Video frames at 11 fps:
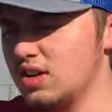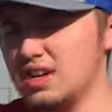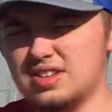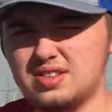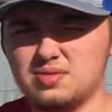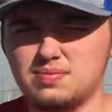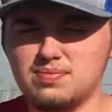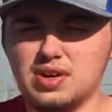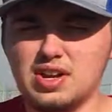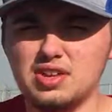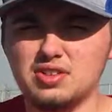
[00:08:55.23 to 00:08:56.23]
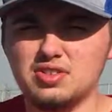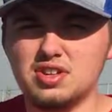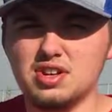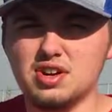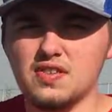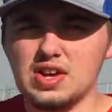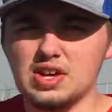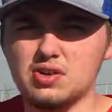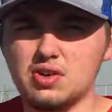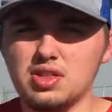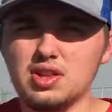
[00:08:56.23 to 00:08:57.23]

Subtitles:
It's what you steer your vehicle with,